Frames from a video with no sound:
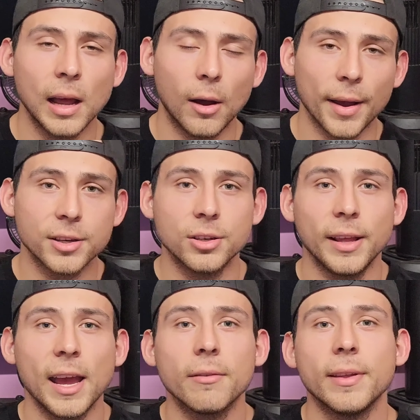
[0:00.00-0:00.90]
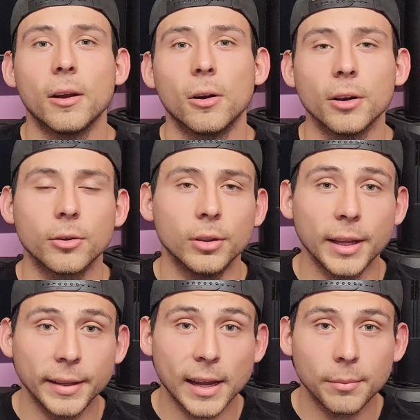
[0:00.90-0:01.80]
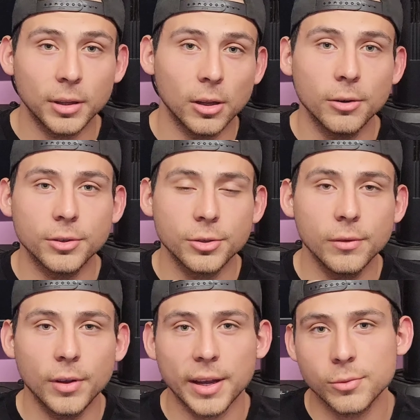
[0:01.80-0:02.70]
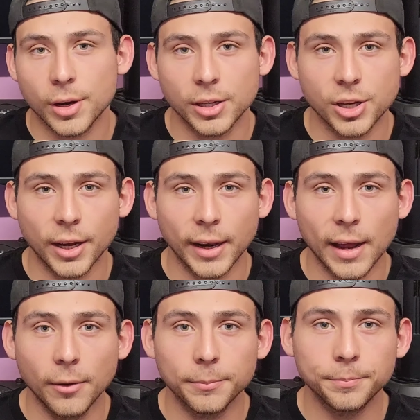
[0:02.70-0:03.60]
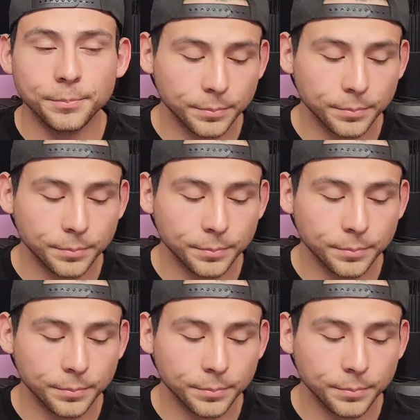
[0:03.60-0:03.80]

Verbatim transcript: I'll actually have that article linked down below too if you guys want to check it out.